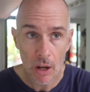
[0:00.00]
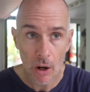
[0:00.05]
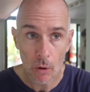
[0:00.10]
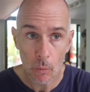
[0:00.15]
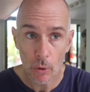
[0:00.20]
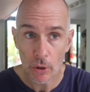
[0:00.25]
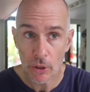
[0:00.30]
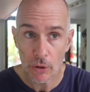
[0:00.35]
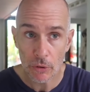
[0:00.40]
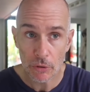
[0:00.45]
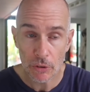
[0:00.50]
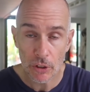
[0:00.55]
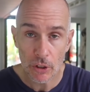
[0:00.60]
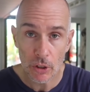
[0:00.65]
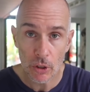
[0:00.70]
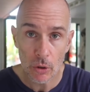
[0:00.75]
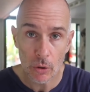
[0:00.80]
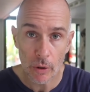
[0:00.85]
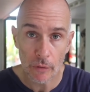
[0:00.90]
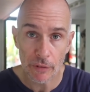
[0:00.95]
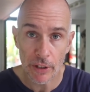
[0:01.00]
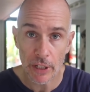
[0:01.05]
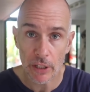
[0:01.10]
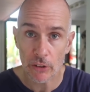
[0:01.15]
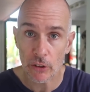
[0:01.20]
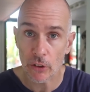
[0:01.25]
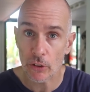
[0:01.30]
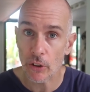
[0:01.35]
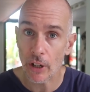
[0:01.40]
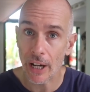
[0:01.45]
what you do, if you
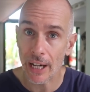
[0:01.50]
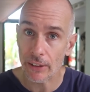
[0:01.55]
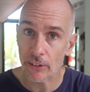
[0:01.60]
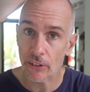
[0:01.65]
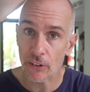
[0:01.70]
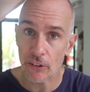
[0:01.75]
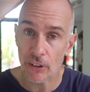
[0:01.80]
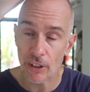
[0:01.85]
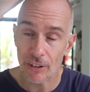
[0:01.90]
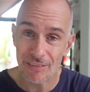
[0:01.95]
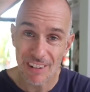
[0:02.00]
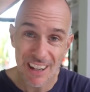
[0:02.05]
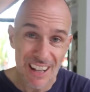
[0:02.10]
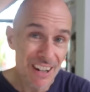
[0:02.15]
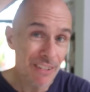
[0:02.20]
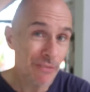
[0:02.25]
can turn your hand to stuff.